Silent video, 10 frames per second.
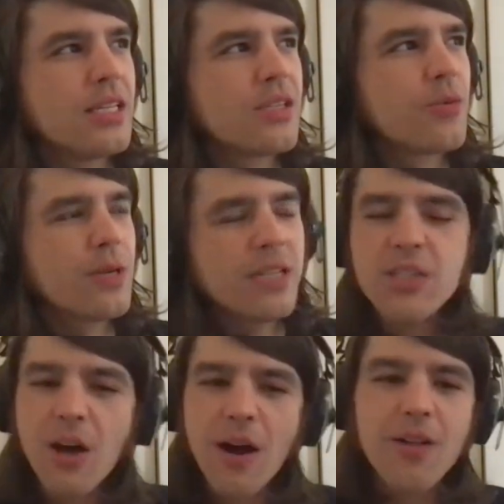it's a really
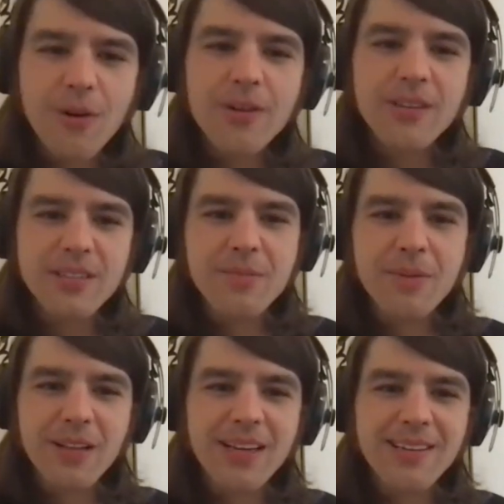tall order to
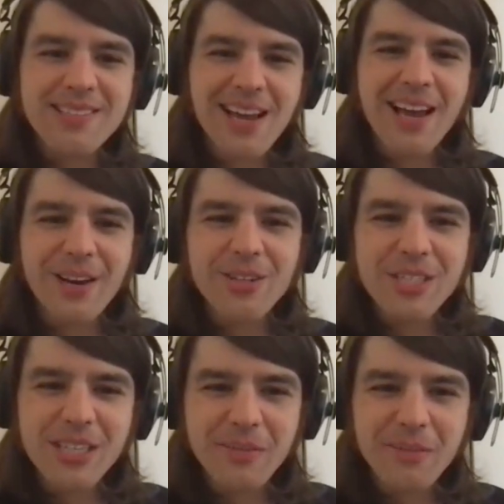play Sky
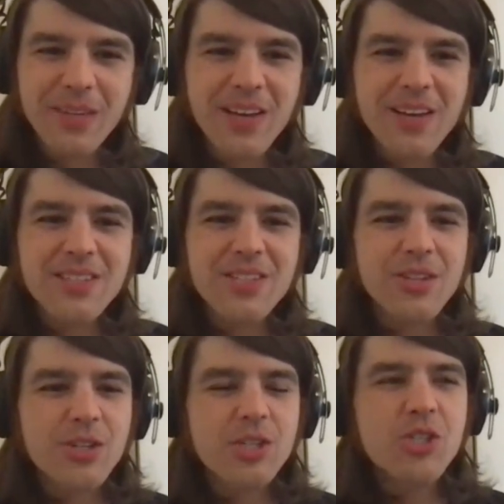Hoshi because
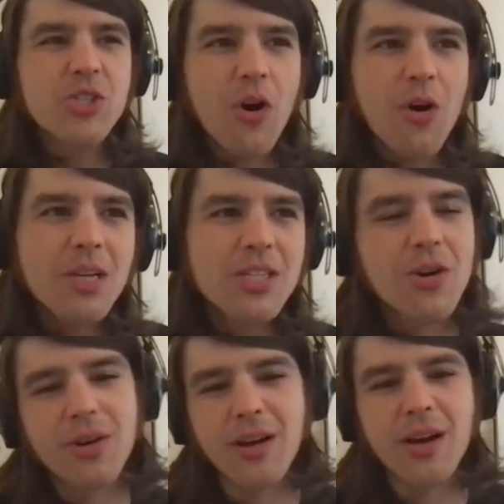there's so much
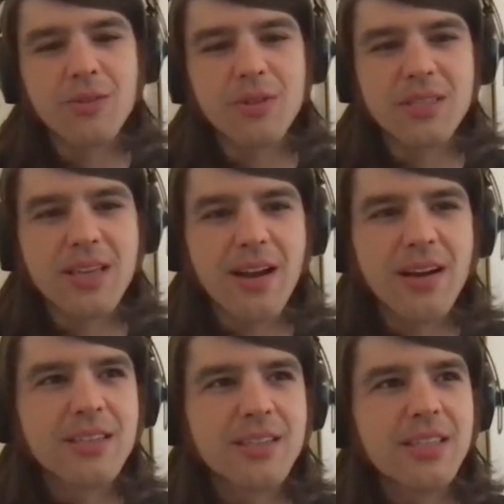going on with this
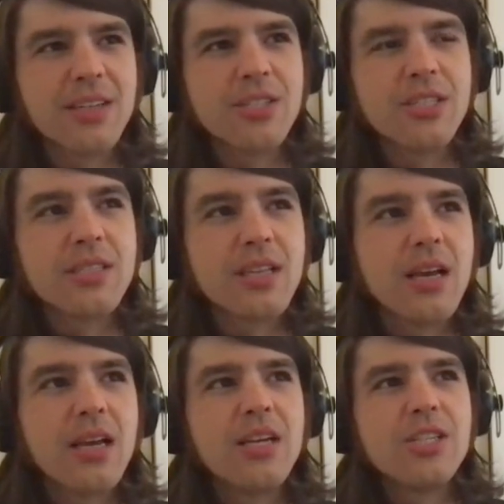character.
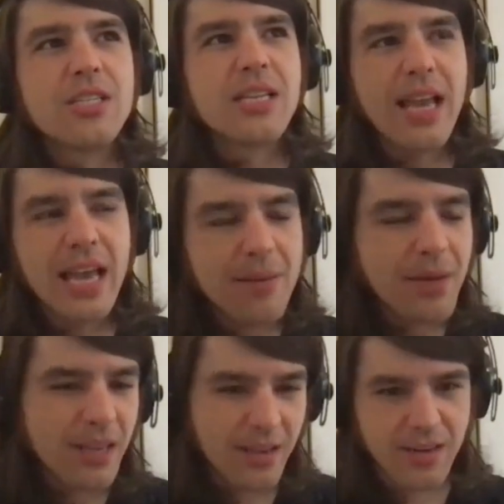She's an
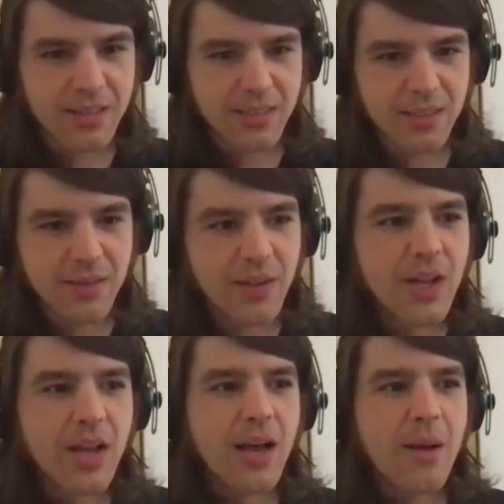anime character,
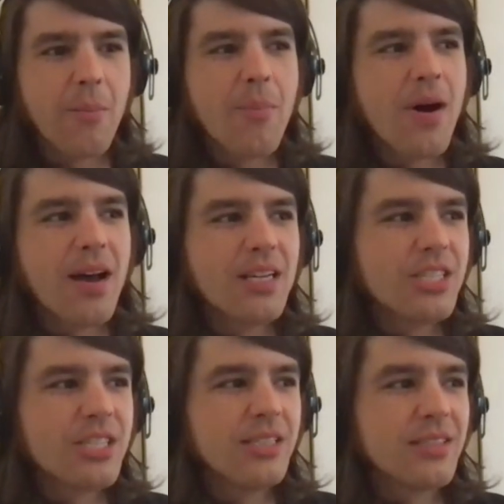but
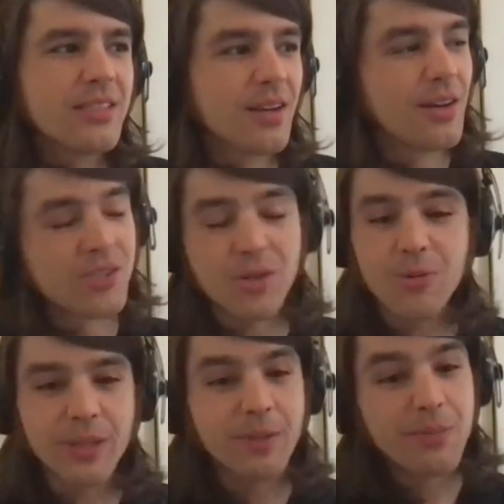she's also
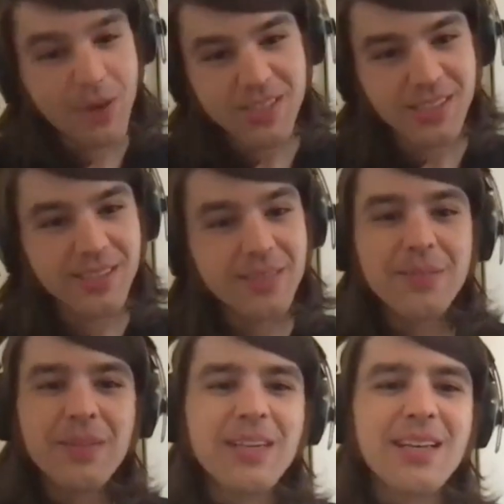a real person,